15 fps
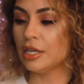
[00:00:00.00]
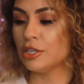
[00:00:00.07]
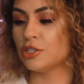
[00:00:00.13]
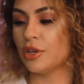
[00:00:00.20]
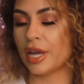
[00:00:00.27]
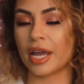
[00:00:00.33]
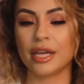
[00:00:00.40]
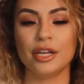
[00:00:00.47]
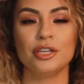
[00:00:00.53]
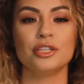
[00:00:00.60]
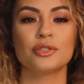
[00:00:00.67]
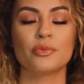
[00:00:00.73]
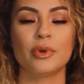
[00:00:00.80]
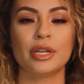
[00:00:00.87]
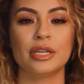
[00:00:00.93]
So I kind of
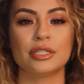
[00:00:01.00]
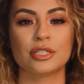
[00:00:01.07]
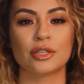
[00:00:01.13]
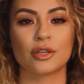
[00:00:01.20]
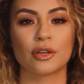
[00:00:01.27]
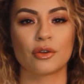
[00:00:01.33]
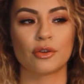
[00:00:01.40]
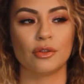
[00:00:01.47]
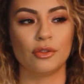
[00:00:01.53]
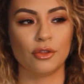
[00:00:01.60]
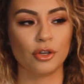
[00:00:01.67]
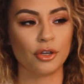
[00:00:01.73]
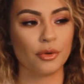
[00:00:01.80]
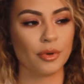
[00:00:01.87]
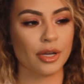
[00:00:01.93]
just wanted to
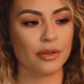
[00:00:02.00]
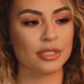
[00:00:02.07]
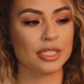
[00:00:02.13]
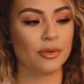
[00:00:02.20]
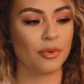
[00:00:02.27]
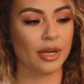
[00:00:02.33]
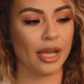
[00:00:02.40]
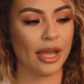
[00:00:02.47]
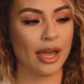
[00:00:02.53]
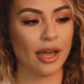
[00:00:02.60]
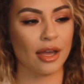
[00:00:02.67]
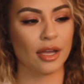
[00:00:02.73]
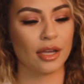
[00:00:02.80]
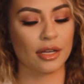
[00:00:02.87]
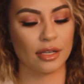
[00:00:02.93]
look around, see what I
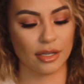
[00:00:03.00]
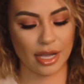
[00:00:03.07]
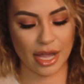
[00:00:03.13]
had.